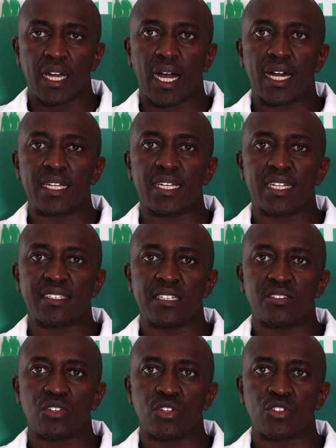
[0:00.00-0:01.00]
and as a
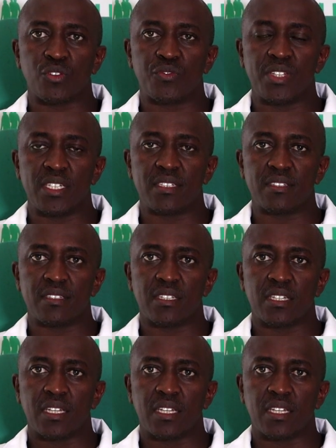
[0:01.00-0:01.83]
result of this,